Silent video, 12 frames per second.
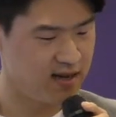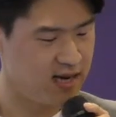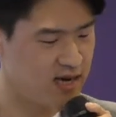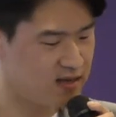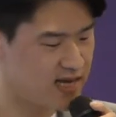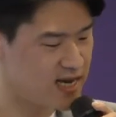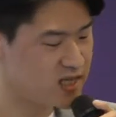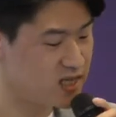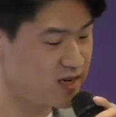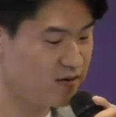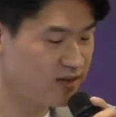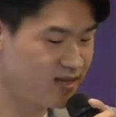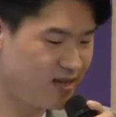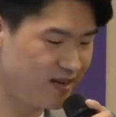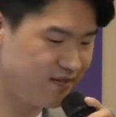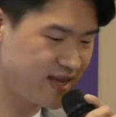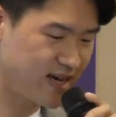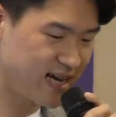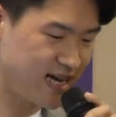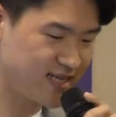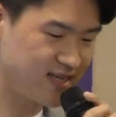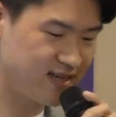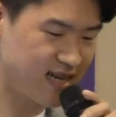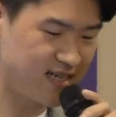And I was actually relieved that God
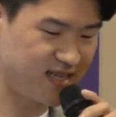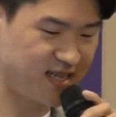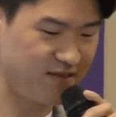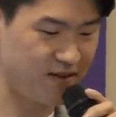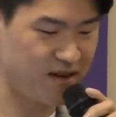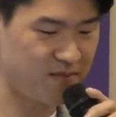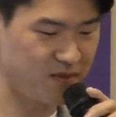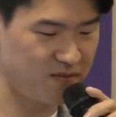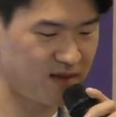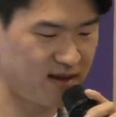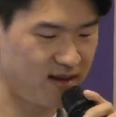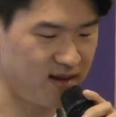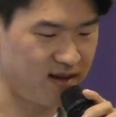still hasn't given up on me.